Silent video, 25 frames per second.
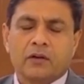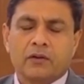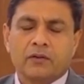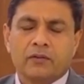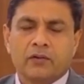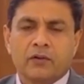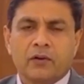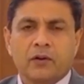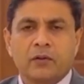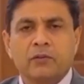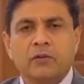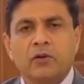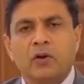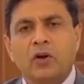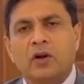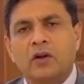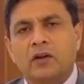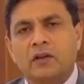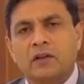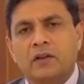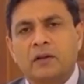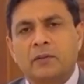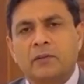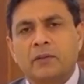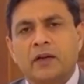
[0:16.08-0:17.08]
from
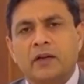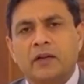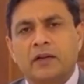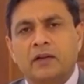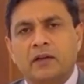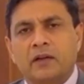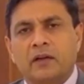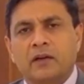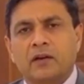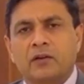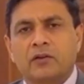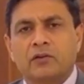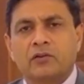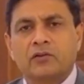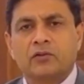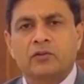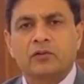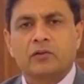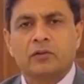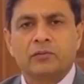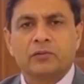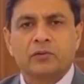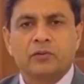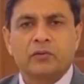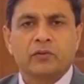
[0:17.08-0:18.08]
North America or
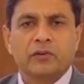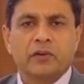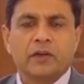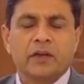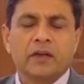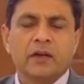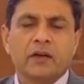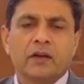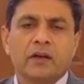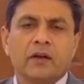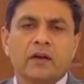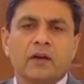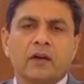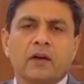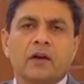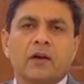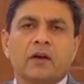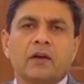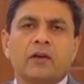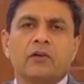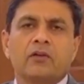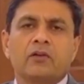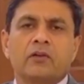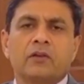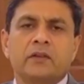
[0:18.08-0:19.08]
Europe, UK,
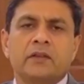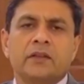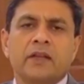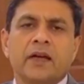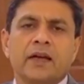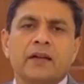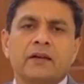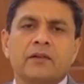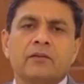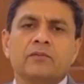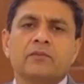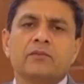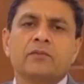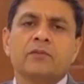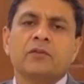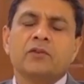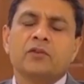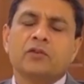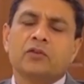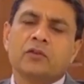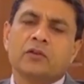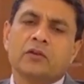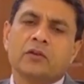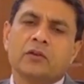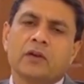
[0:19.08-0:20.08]
then
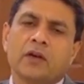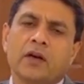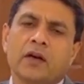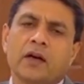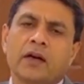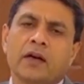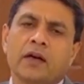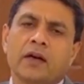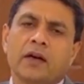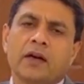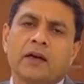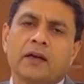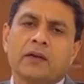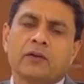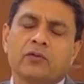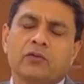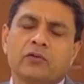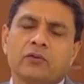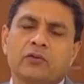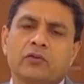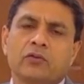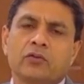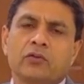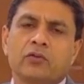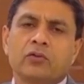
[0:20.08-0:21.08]
I
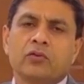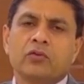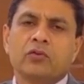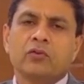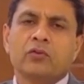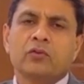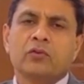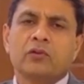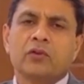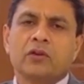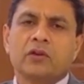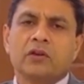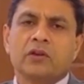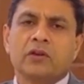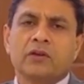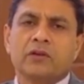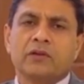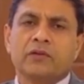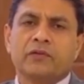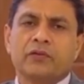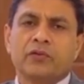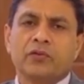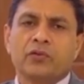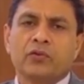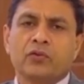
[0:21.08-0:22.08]
could do
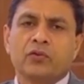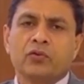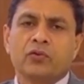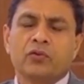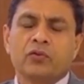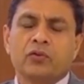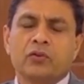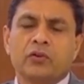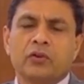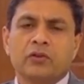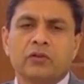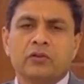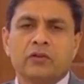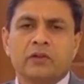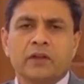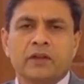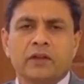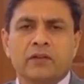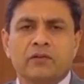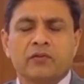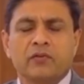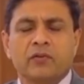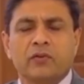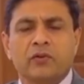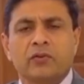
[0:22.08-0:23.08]
a few new
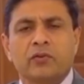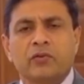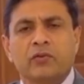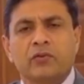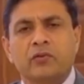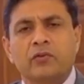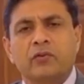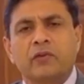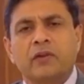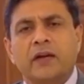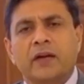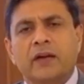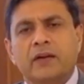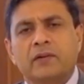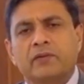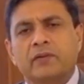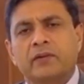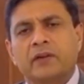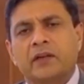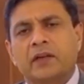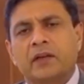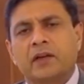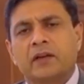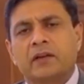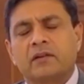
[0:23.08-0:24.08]
things for you that
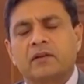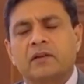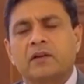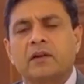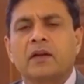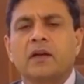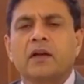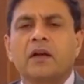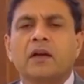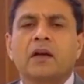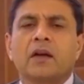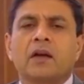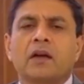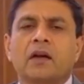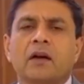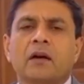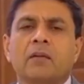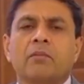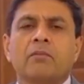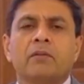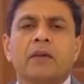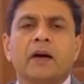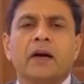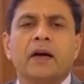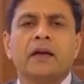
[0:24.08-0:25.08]
we can
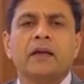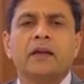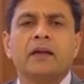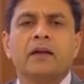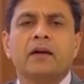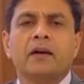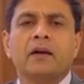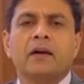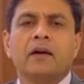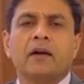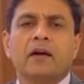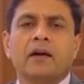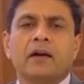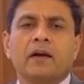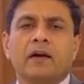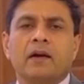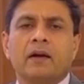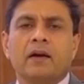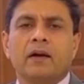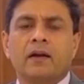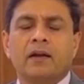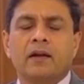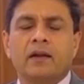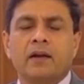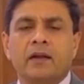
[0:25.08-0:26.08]
combine
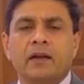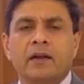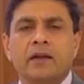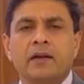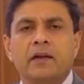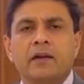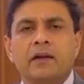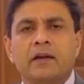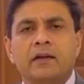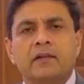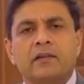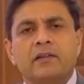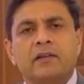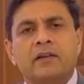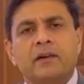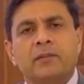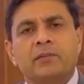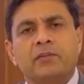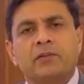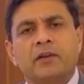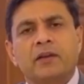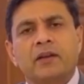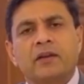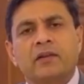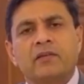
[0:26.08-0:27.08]
linear
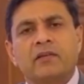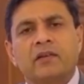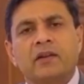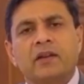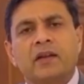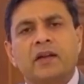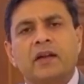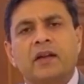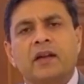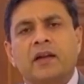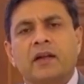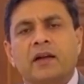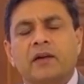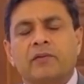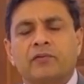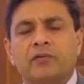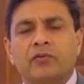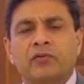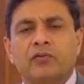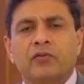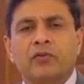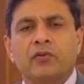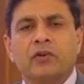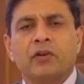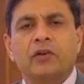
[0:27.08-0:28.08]
strip surgery and
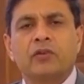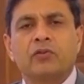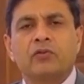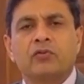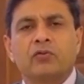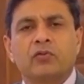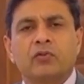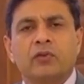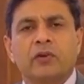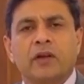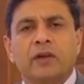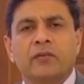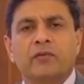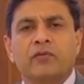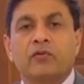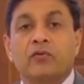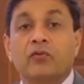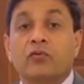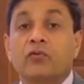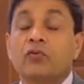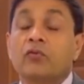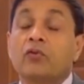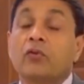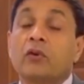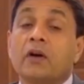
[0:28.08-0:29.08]
FUE to give
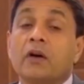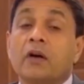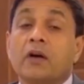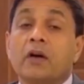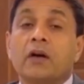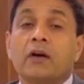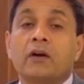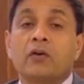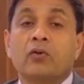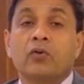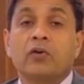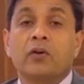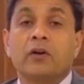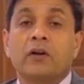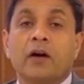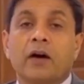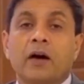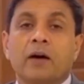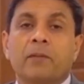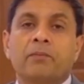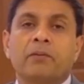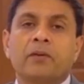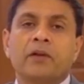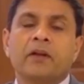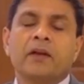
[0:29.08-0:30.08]
you good
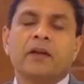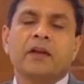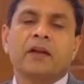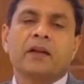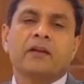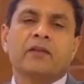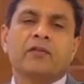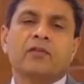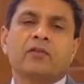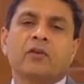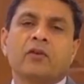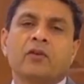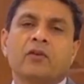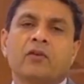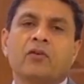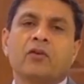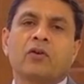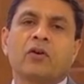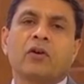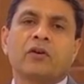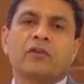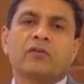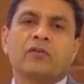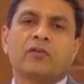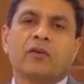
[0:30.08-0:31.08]
appearance or
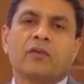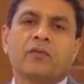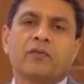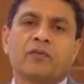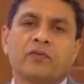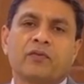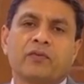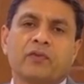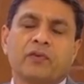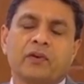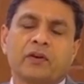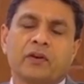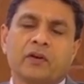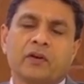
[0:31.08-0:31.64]
lots of